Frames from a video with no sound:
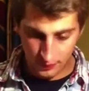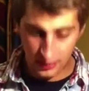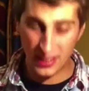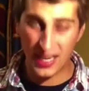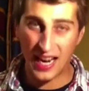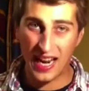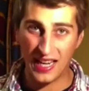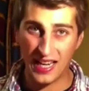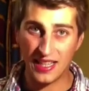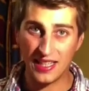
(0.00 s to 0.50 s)
It's
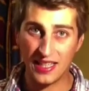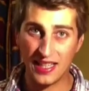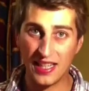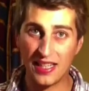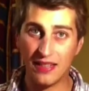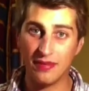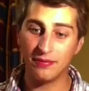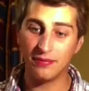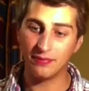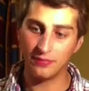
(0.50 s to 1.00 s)

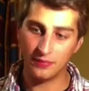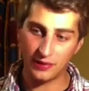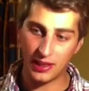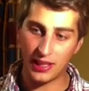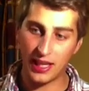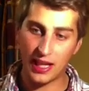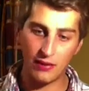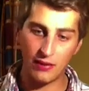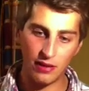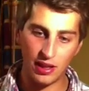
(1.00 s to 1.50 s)
handy,
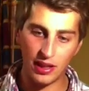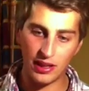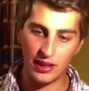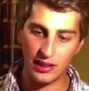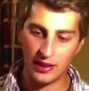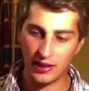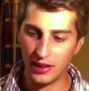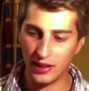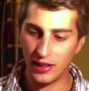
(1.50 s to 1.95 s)
get right in